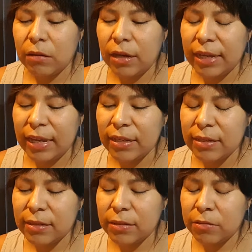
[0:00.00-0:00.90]
I
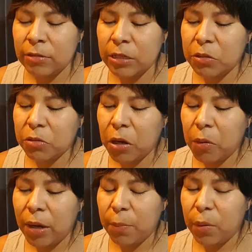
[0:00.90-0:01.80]
guess when you grow
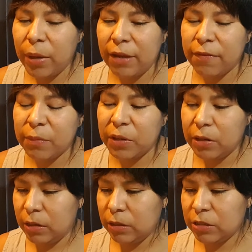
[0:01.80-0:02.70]
up away from your
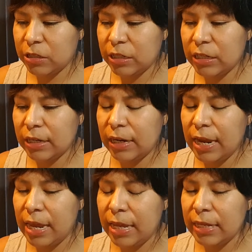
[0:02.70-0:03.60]
culture
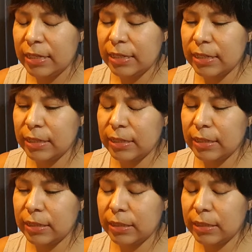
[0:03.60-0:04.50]
and
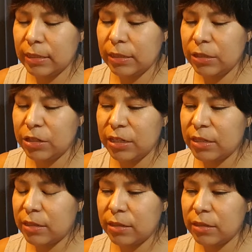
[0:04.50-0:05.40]
you
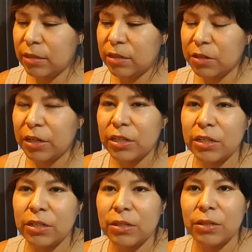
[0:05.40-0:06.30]
just start
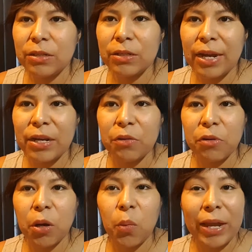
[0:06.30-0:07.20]
to kind of
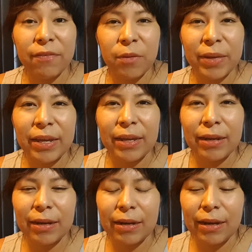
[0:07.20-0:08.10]
grow away from it
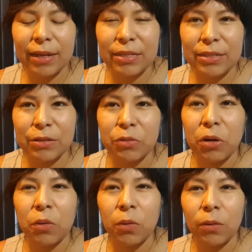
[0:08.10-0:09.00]
as you
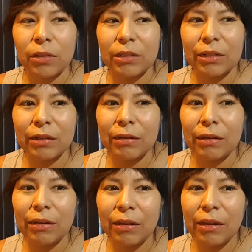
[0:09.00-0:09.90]
grow older.
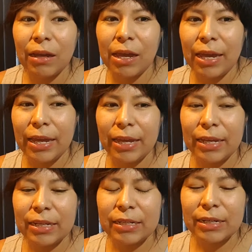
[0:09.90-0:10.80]

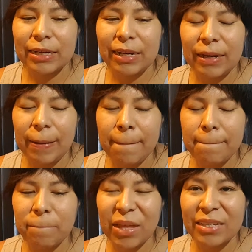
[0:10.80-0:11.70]
And um,
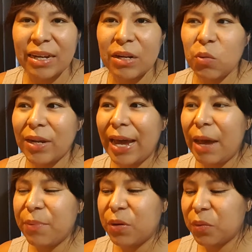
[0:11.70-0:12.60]
that's kind of what
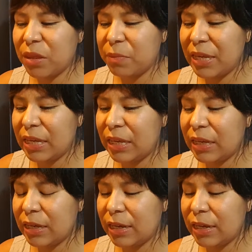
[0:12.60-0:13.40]
happened with me.